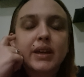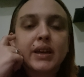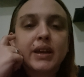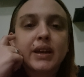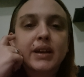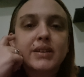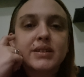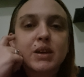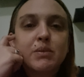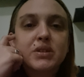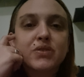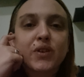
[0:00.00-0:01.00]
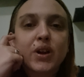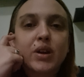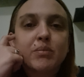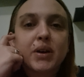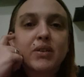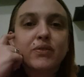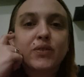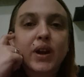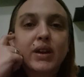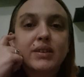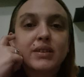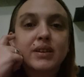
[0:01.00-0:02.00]
and it was from a
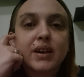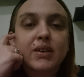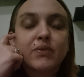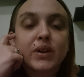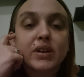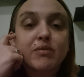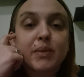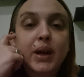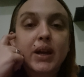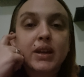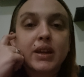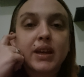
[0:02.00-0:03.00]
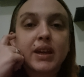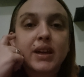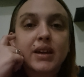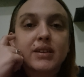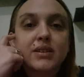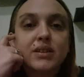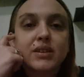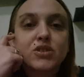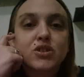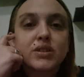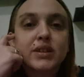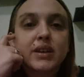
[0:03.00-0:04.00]
friend, a friend of mine, and
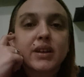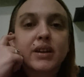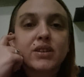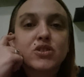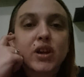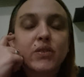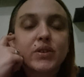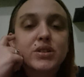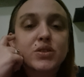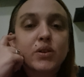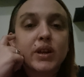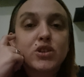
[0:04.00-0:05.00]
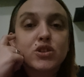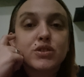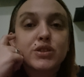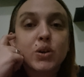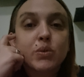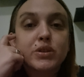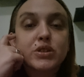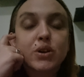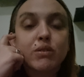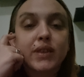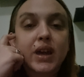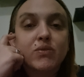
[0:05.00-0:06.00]
she did a generous donation. So we're
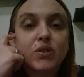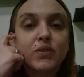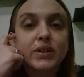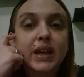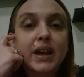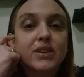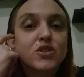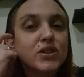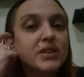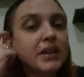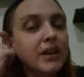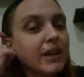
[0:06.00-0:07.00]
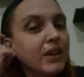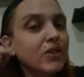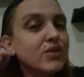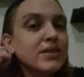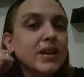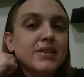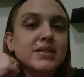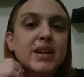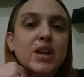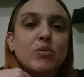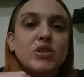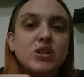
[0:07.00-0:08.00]
so thankful for that. And she did it in her son's
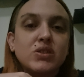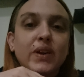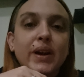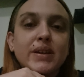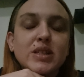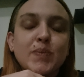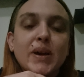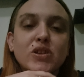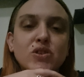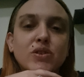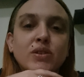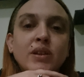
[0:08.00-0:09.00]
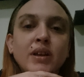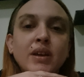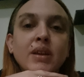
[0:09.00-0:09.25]
name, which is very special.